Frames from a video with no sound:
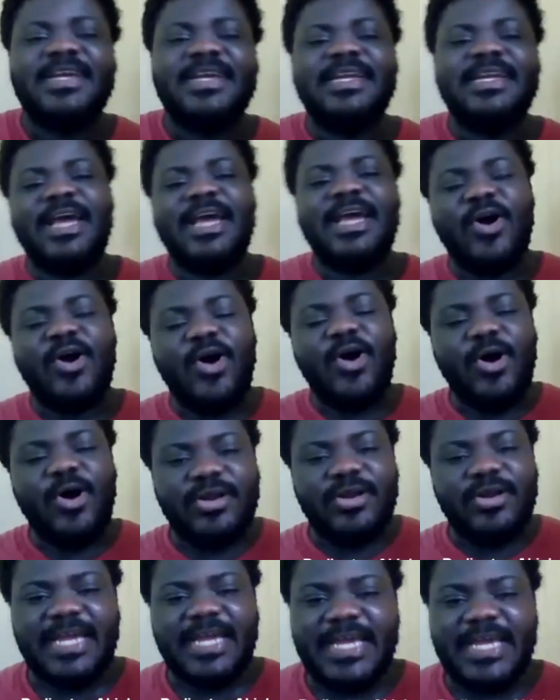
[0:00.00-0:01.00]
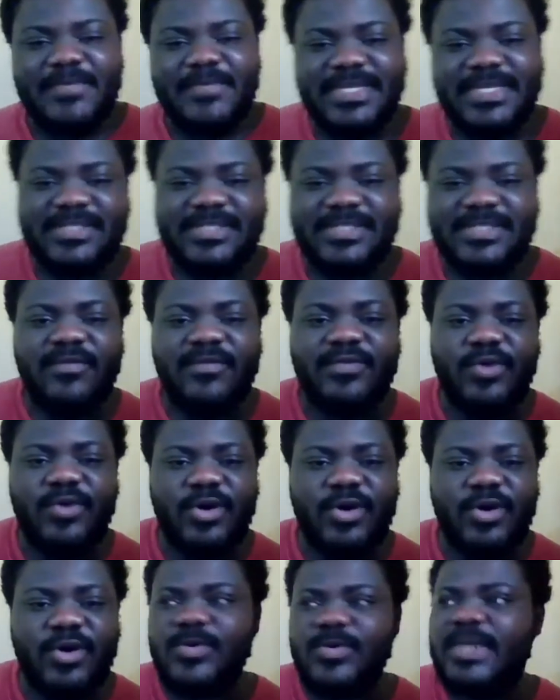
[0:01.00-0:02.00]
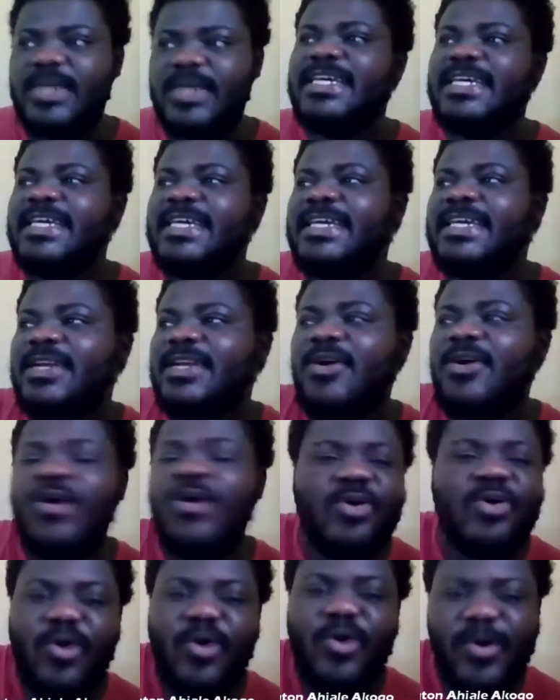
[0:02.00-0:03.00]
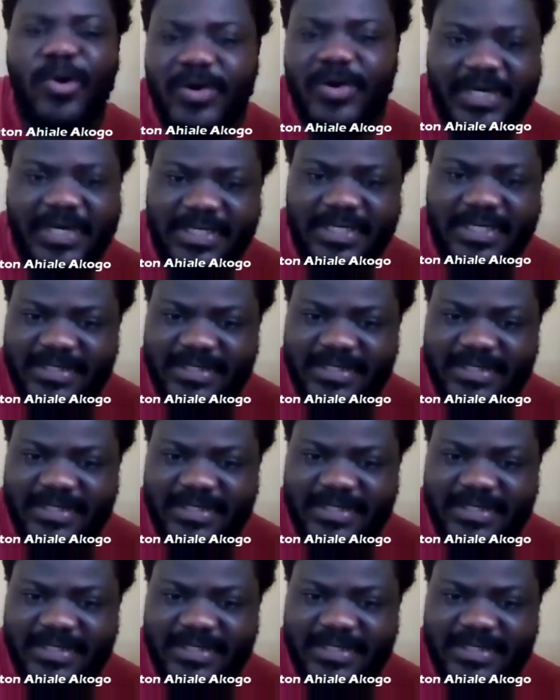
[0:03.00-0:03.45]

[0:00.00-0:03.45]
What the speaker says: Then all the images of dogs were taken on concrete.